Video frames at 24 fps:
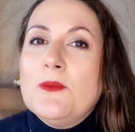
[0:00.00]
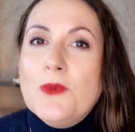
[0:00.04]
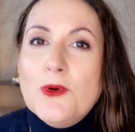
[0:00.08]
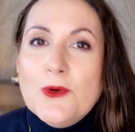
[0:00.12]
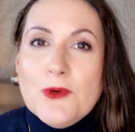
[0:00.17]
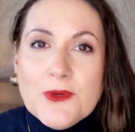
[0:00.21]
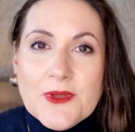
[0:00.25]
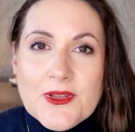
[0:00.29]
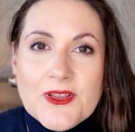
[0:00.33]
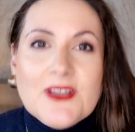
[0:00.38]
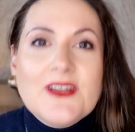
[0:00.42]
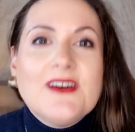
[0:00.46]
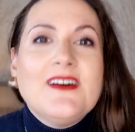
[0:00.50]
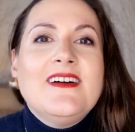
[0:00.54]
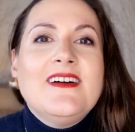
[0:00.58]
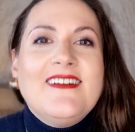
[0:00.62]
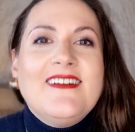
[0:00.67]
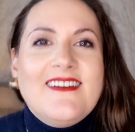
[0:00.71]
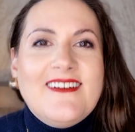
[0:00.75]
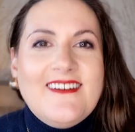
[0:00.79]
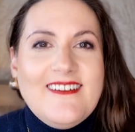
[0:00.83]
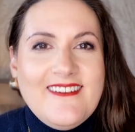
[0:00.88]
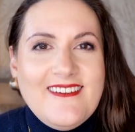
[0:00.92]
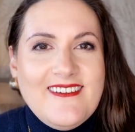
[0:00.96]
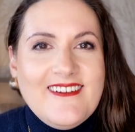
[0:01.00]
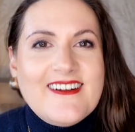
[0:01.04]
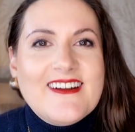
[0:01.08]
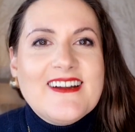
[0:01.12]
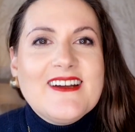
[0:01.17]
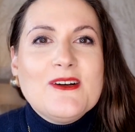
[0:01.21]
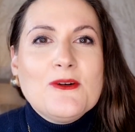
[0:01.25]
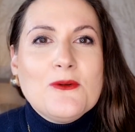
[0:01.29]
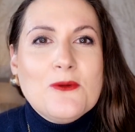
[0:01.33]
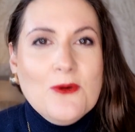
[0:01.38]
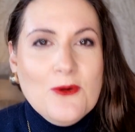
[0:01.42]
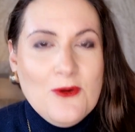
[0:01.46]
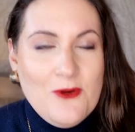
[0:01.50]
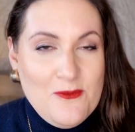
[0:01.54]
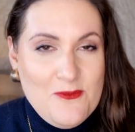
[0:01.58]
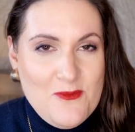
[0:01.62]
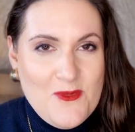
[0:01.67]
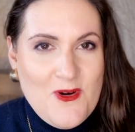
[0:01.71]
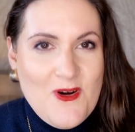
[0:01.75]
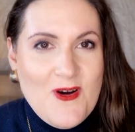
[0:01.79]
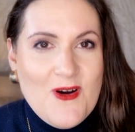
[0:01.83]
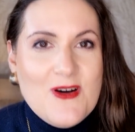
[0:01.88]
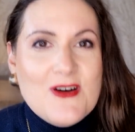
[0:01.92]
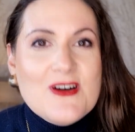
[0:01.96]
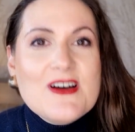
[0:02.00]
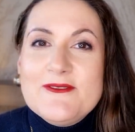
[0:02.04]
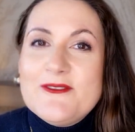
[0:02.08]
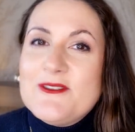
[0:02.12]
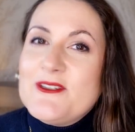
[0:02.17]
Both are gourmand.